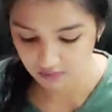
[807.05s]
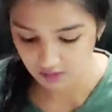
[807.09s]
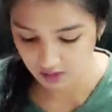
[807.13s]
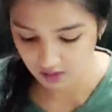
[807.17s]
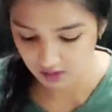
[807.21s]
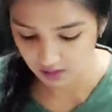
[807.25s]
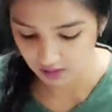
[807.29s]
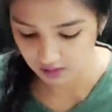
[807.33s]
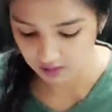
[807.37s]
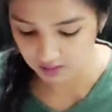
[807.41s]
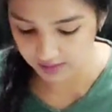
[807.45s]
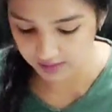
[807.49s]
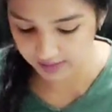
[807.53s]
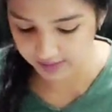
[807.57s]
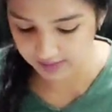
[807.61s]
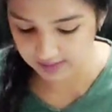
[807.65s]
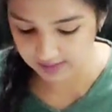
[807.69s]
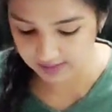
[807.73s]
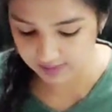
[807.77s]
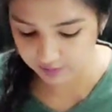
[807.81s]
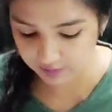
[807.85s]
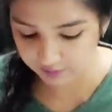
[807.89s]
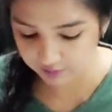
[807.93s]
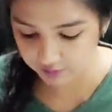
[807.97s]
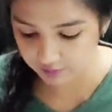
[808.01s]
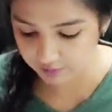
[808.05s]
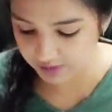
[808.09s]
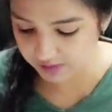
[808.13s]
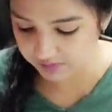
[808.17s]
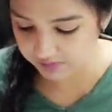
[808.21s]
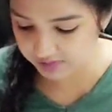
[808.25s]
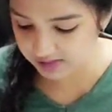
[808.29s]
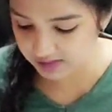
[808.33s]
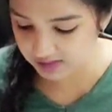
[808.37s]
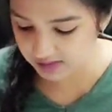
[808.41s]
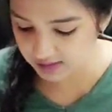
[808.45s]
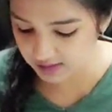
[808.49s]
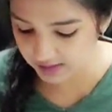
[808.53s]
All right, some of you might be
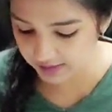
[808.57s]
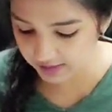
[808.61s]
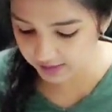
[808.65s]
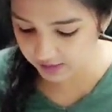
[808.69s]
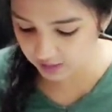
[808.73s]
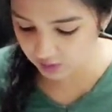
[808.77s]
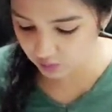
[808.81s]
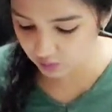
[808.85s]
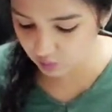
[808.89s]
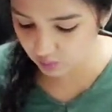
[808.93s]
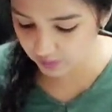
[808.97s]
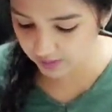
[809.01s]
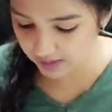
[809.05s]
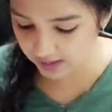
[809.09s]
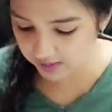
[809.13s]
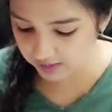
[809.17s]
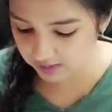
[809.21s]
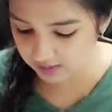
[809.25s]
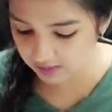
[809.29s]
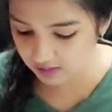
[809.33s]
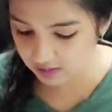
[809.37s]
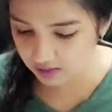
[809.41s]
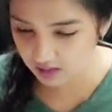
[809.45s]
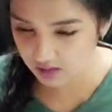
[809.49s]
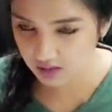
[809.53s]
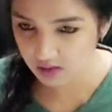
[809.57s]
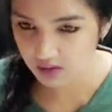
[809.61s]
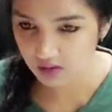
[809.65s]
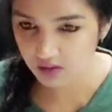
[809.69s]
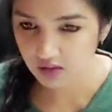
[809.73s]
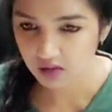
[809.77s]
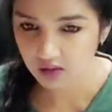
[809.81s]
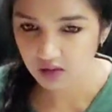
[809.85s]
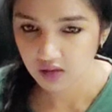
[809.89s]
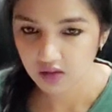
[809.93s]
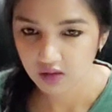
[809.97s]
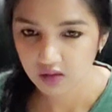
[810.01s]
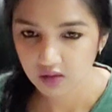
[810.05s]
dealing with,
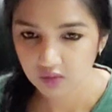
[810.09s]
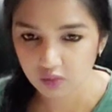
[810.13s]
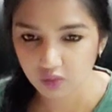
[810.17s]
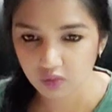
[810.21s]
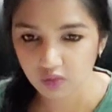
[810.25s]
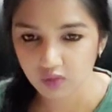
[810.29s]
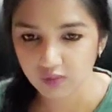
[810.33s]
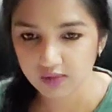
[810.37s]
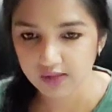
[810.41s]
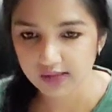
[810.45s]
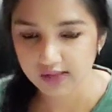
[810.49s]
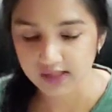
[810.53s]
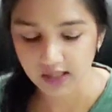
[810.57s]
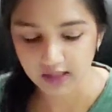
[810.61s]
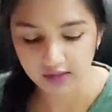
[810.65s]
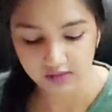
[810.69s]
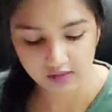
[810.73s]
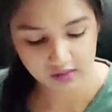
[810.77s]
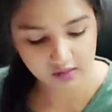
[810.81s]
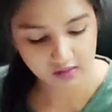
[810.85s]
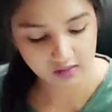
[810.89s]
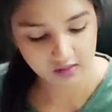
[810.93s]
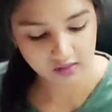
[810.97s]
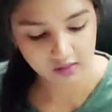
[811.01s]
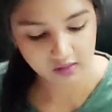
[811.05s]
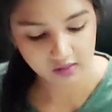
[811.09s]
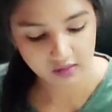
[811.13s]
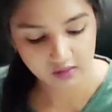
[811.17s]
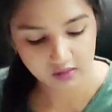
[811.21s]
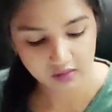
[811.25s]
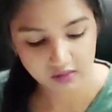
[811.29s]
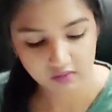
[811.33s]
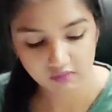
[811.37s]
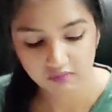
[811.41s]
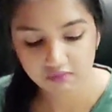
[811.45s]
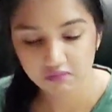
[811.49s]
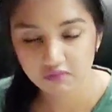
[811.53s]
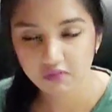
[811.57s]
what was that?
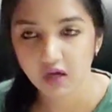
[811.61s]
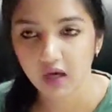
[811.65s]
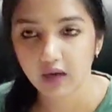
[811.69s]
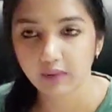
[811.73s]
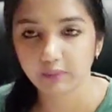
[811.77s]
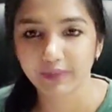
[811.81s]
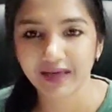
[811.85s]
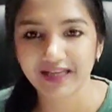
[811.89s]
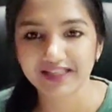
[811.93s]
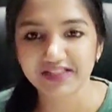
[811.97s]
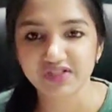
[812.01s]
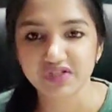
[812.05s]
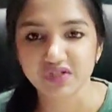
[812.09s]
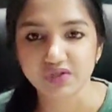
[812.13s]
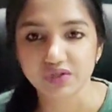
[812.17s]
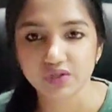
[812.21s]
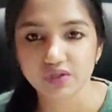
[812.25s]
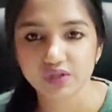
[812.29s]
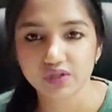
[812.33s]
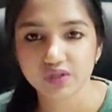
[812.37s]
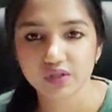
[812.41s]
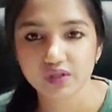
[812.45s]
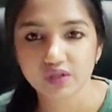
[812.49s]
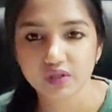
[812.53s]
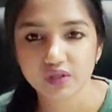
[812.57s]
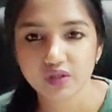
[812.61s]
A Pisces.